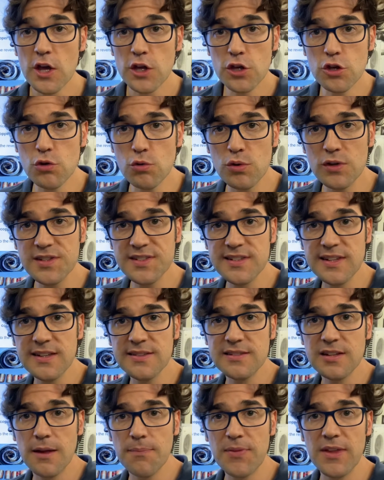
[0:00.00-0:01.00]
you will see
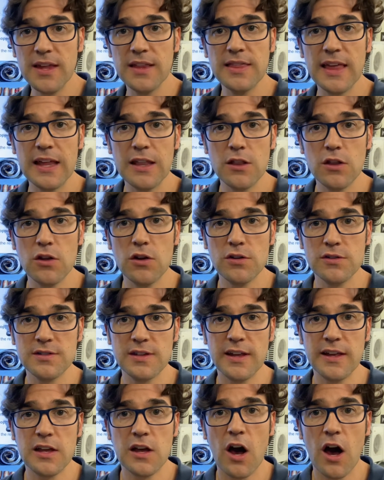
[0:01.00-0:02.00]
something that looks
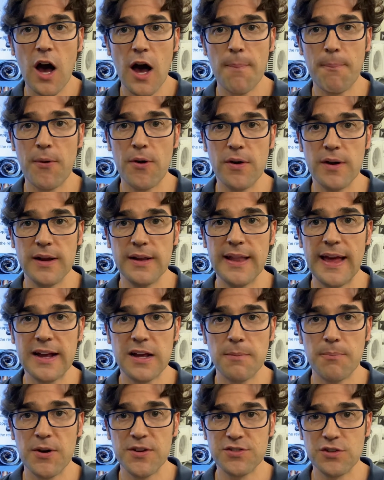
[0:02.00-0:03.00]
like copper in that
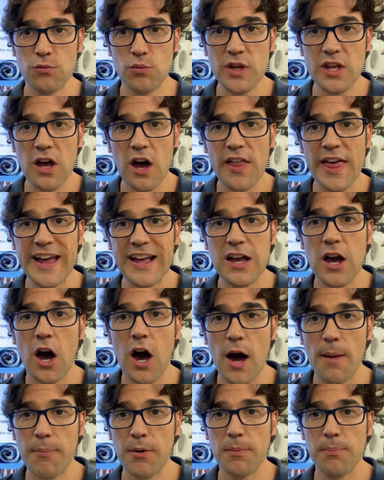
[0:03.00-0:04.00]
compressor. And we call that
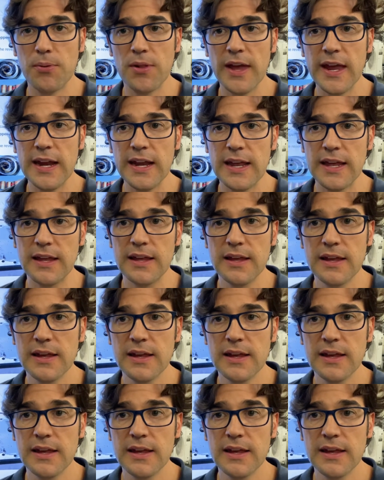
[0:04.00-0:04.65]
copper plating.